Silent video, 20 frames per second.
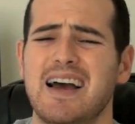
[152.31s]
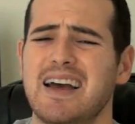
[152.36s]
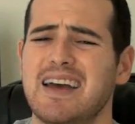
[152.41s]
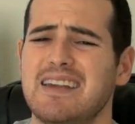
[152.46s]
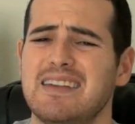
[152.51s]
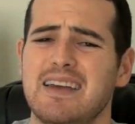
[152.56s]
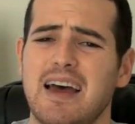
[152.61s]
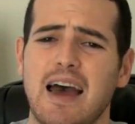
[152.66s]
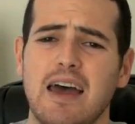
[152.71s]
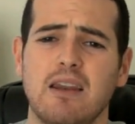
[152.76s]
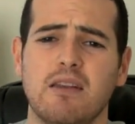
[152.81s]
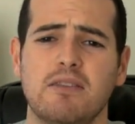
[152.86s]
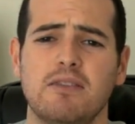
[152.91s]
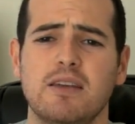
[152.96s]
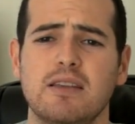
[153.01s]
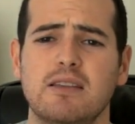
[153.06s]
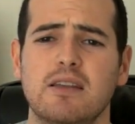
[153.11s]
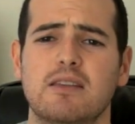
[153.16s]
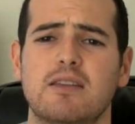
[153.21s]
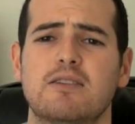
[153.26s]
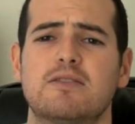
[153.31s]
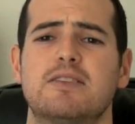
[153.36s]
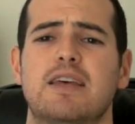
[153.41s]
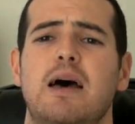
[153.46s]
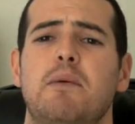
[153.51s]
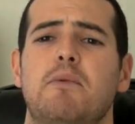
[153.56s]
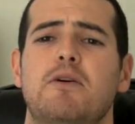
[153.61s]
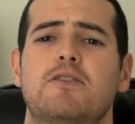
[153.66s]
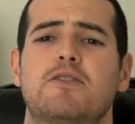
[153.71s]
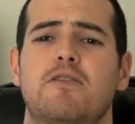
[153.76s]
and I don't think that there's
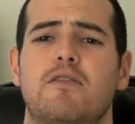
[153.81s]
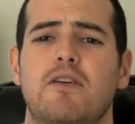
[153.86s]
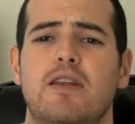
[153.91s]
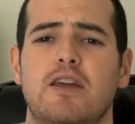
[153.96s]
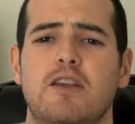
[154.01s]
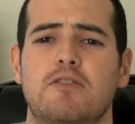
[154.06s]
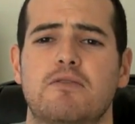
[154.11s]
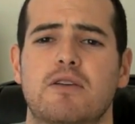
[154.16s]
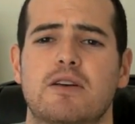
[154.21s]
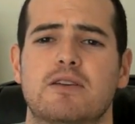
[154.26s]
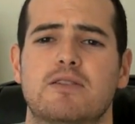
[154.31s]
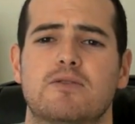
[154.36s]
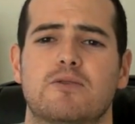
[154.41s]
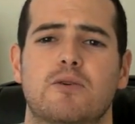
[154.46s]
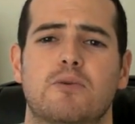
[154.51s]
that much of an interest